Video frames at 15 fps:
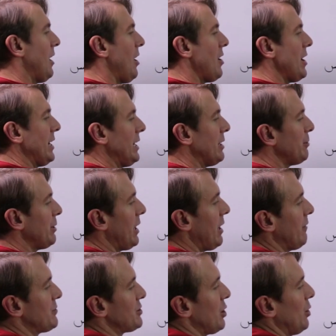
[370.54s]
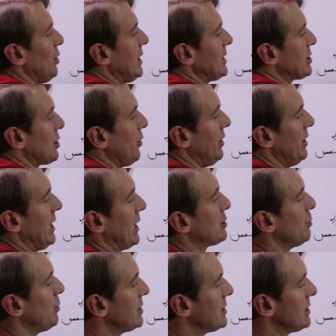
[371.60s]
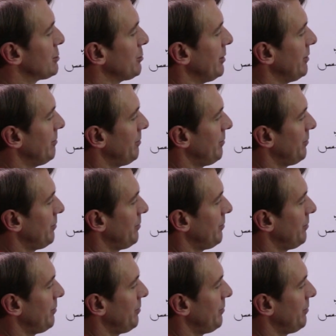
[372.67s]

All right, here we have, so let's go to the next one. What's this one?